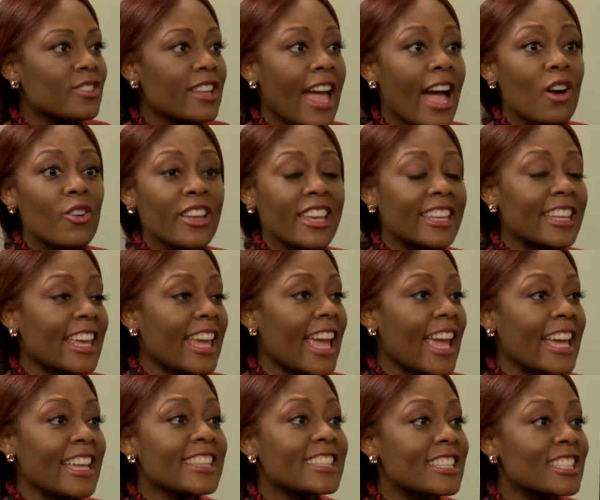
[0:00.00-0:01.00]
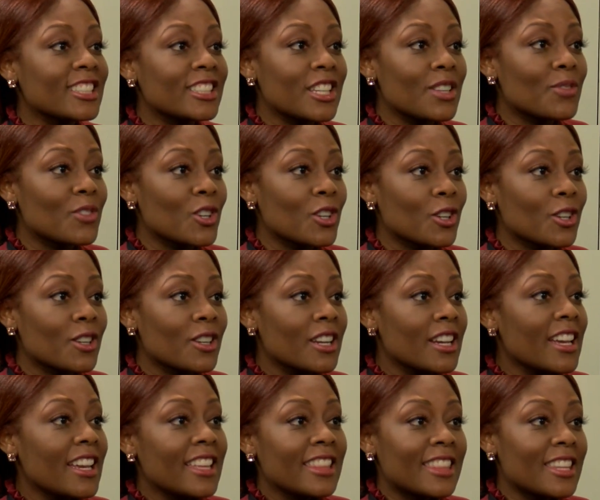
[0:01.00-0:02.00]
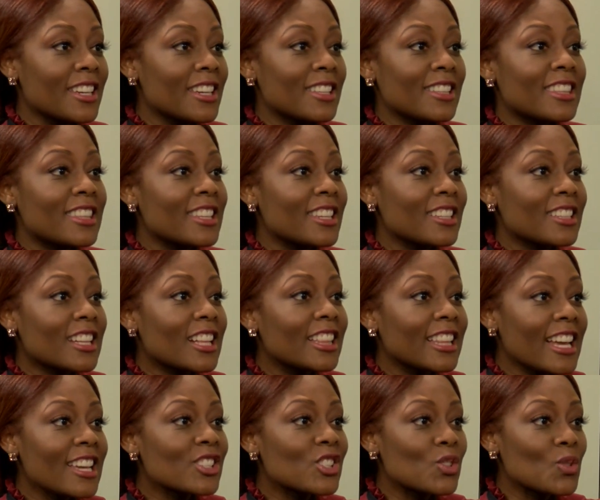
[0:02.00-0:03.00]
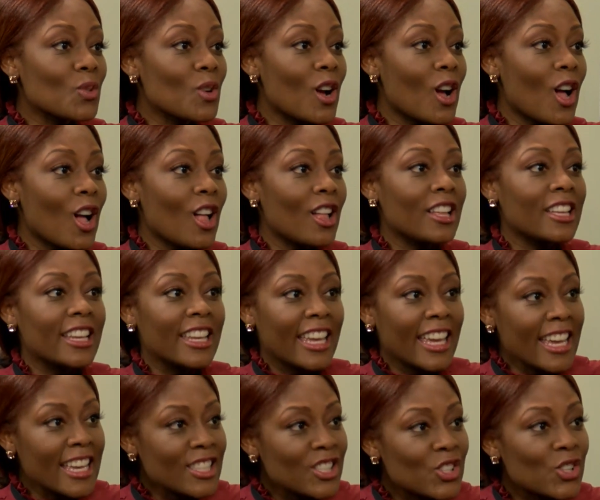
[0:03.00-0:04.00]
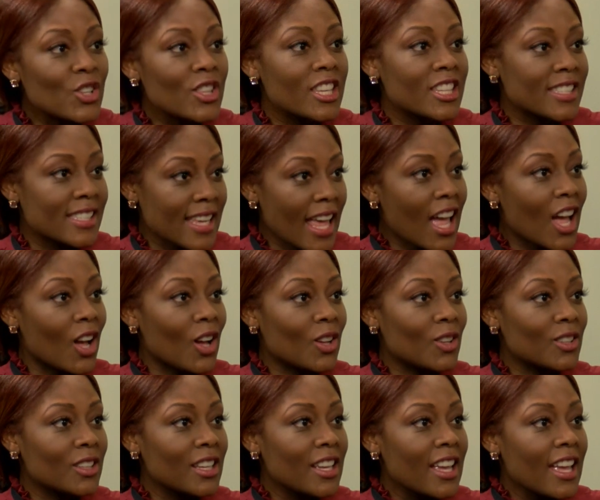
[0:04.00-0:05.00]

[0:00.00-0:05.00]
Now it can't deliver the, the cholesterol into the cell.